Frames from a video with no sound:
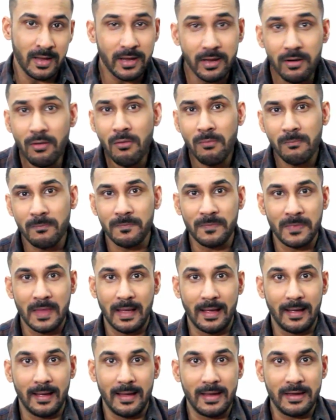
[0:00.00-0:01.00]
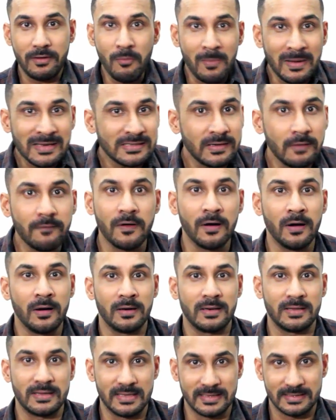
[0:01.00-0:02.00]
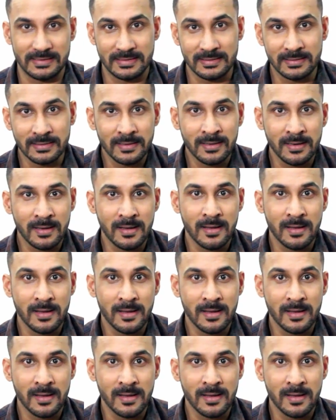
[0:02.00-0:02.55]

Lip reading: You must have heard of this,